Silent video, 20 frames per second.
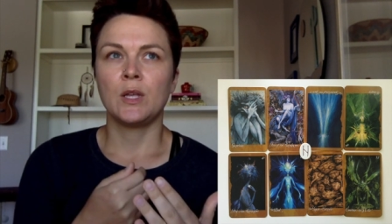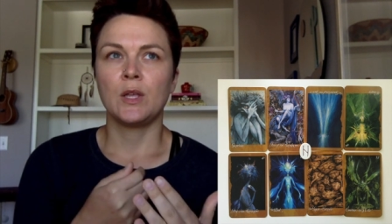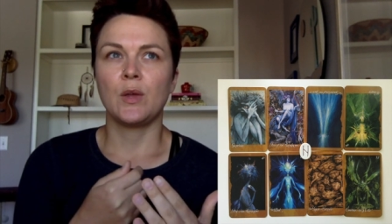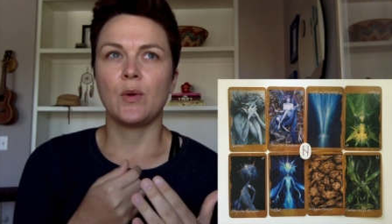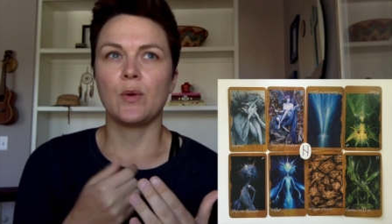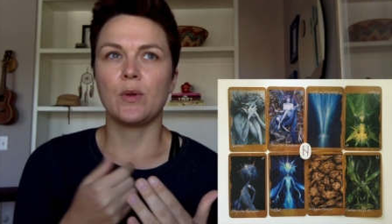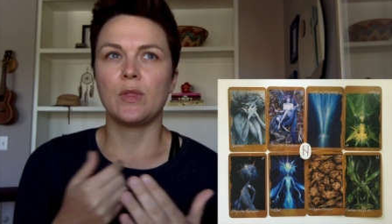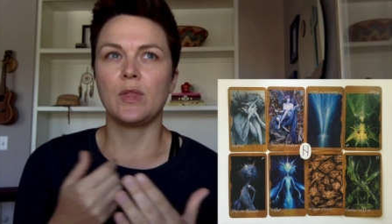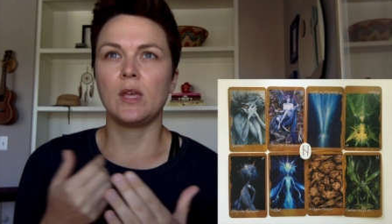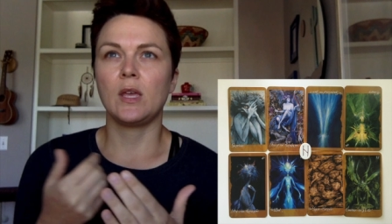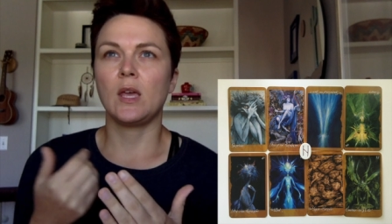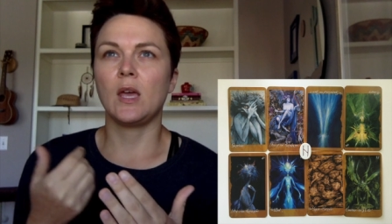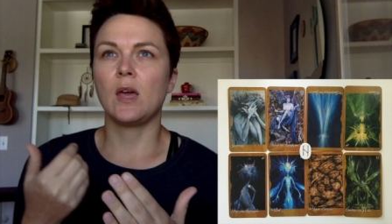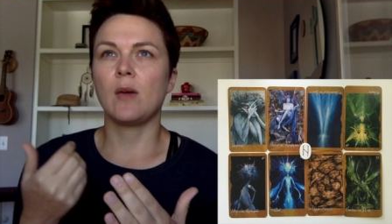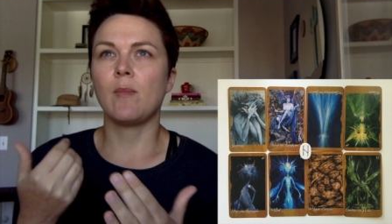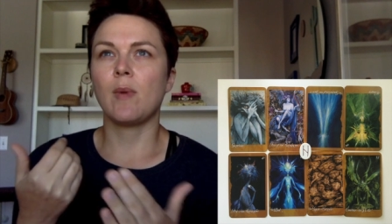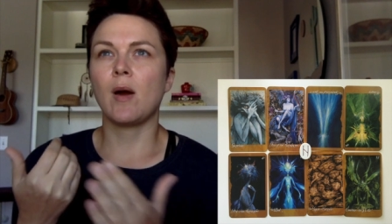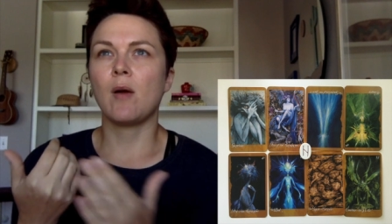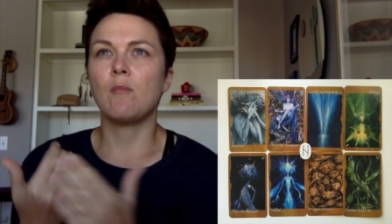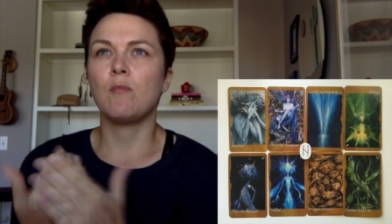you're thinking
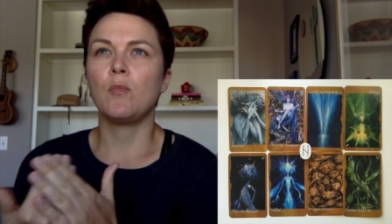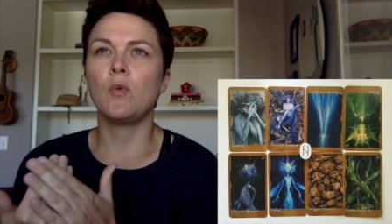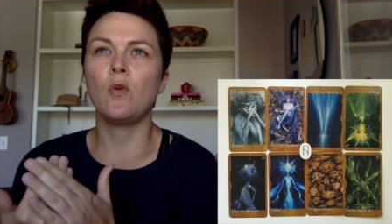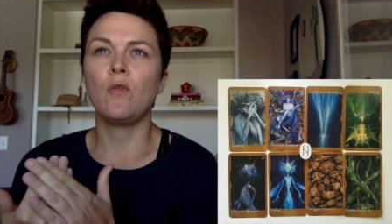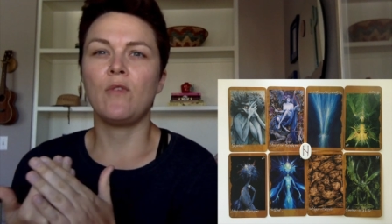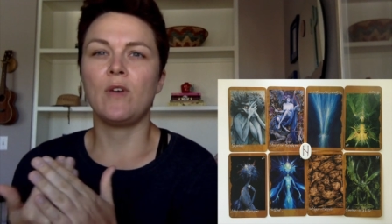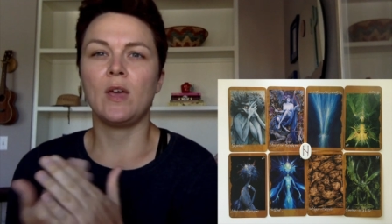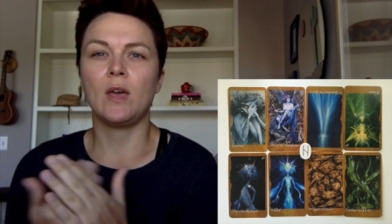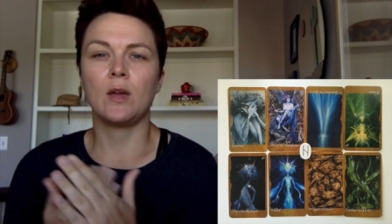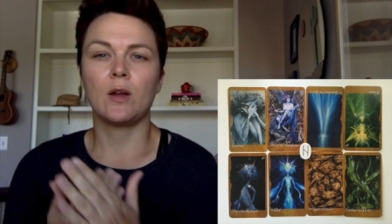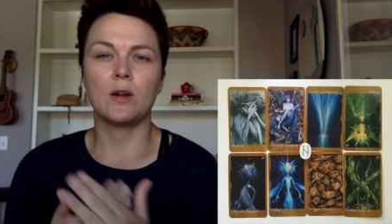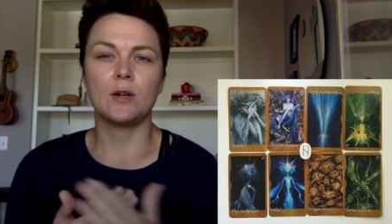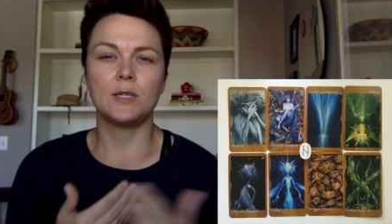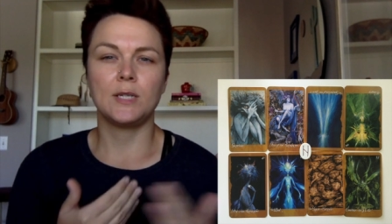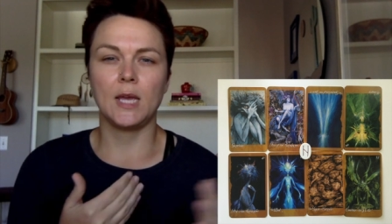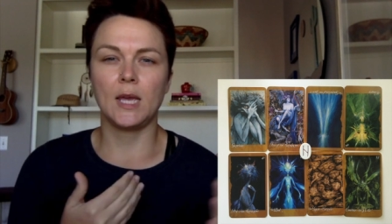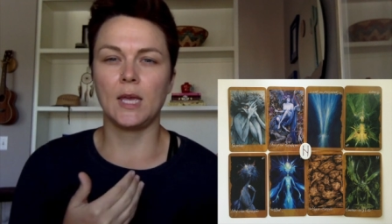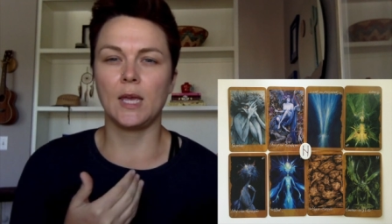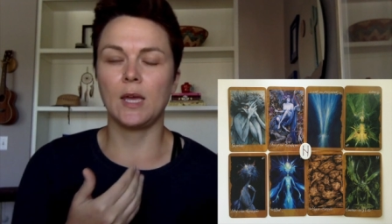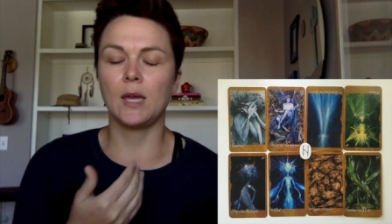about moving or
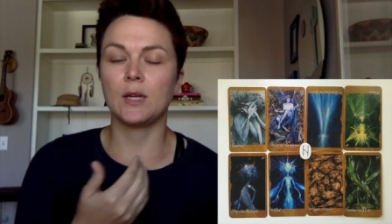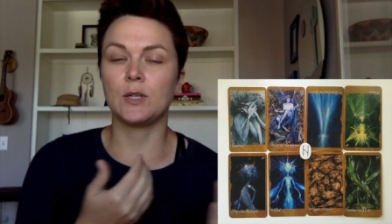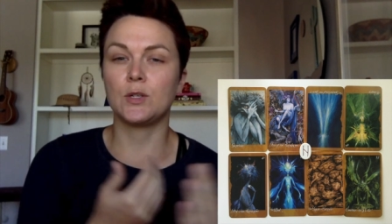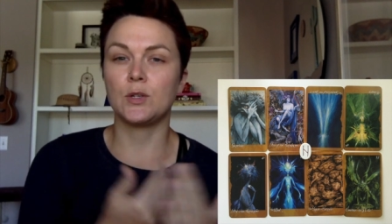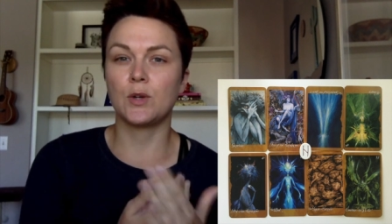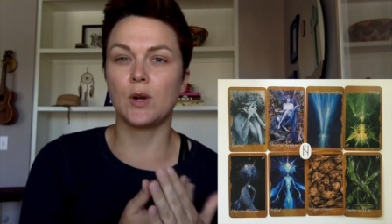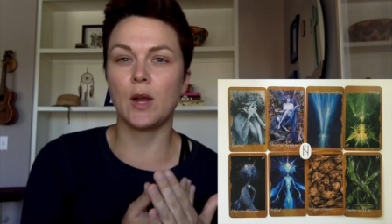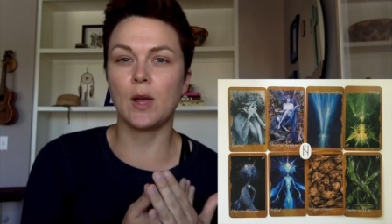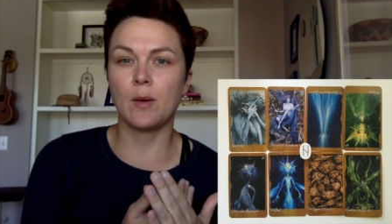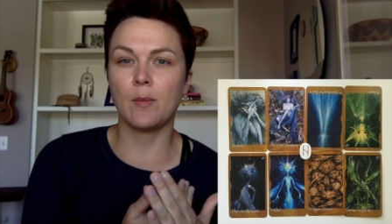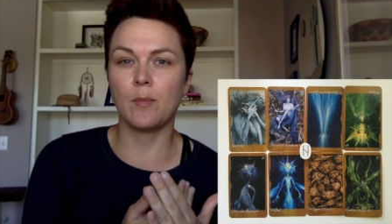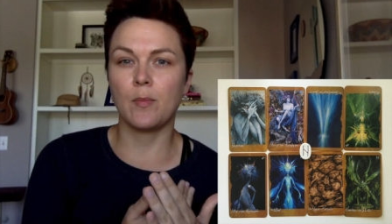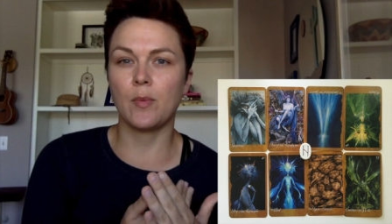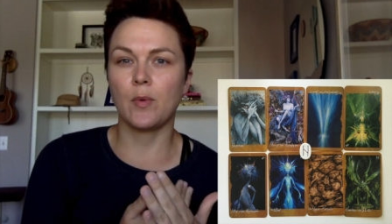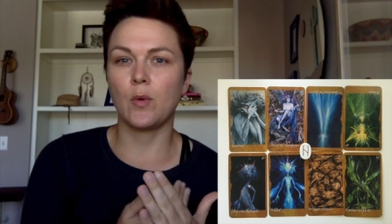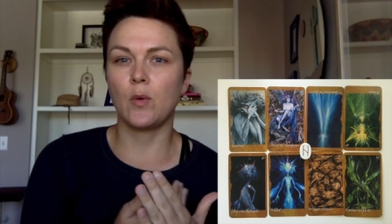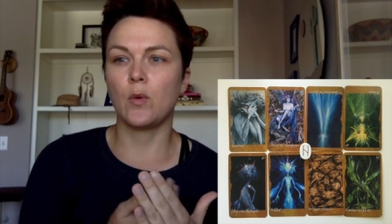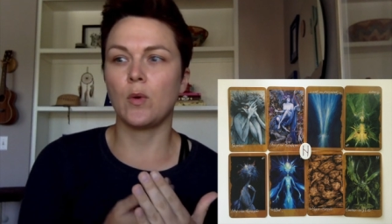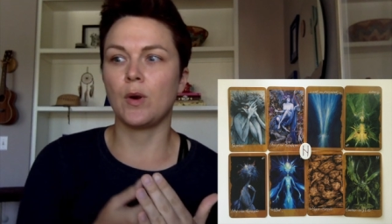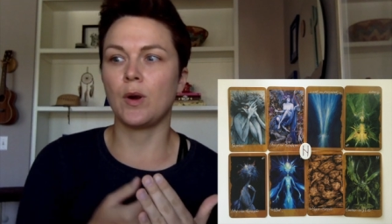taking a trip,
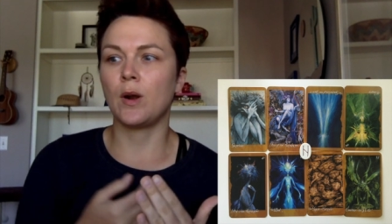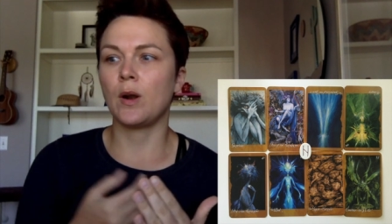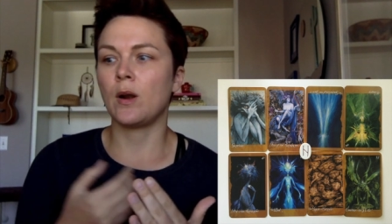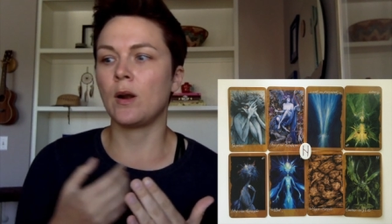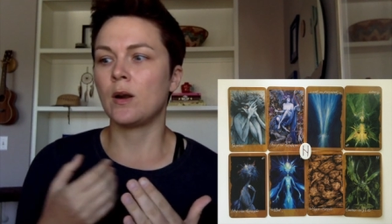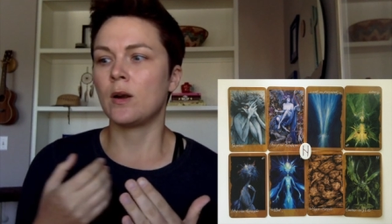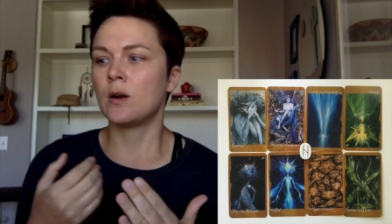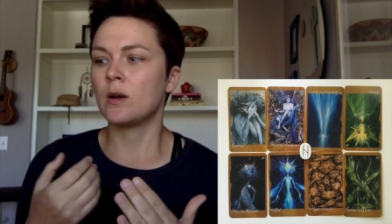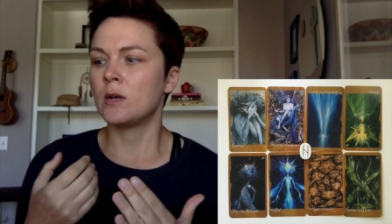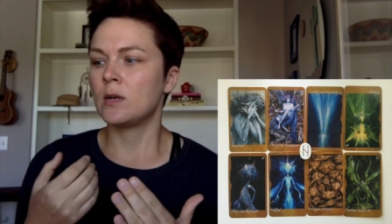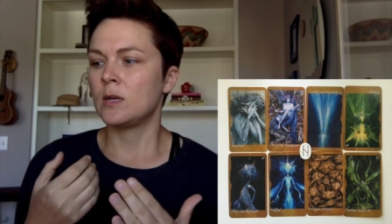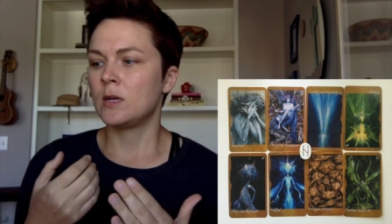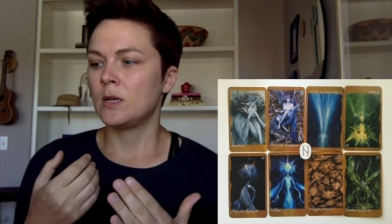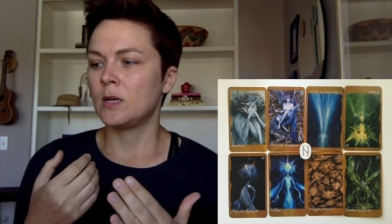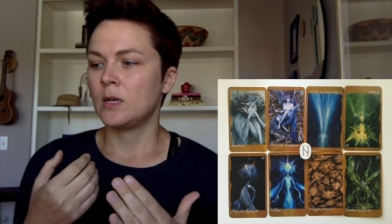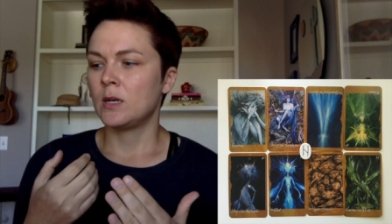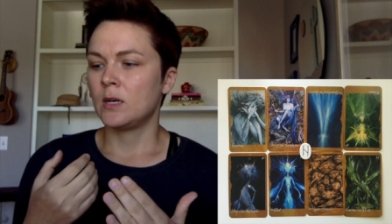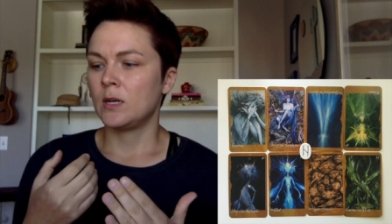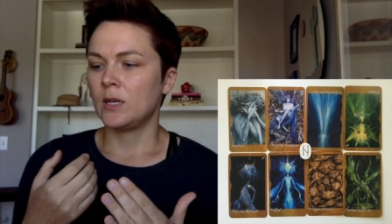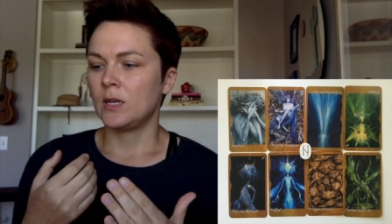or,
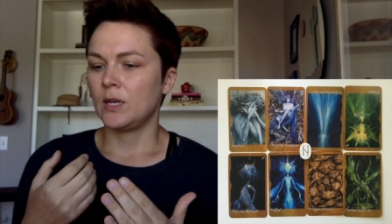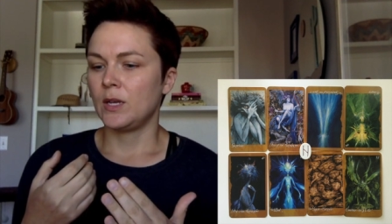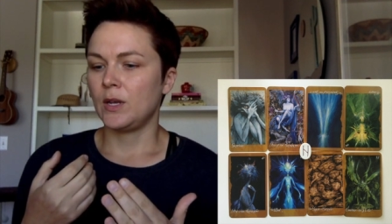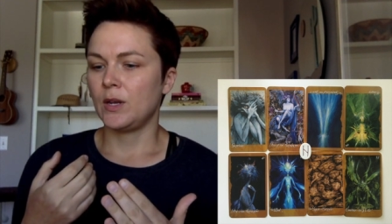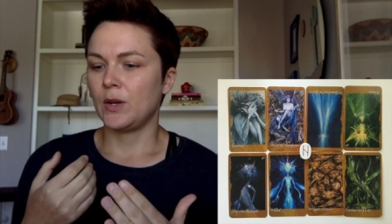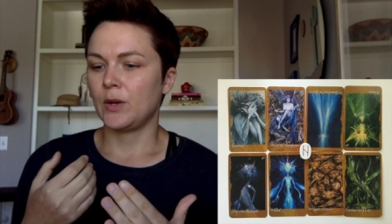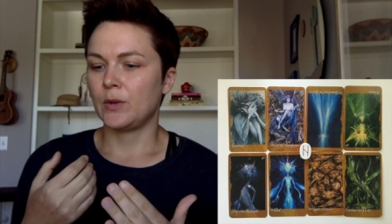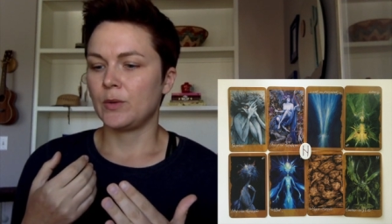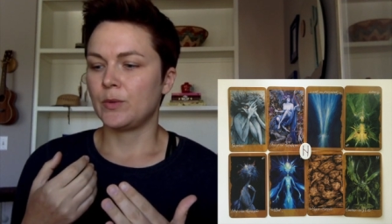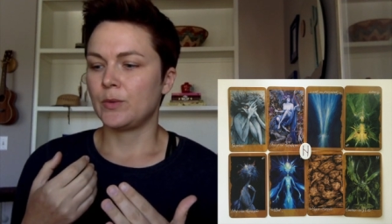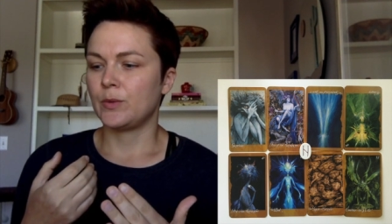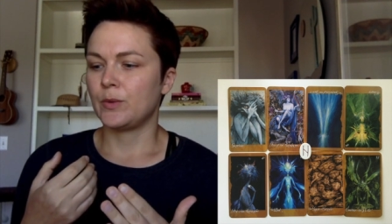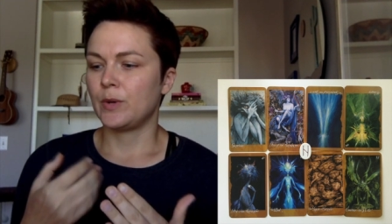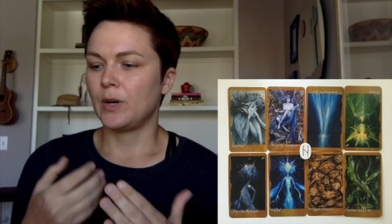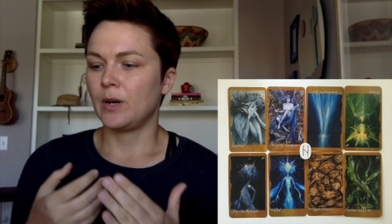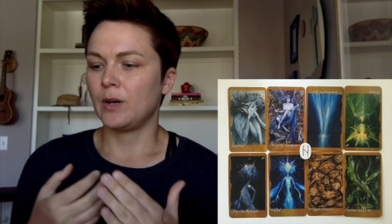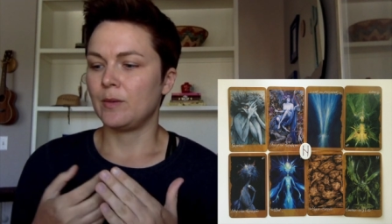you know,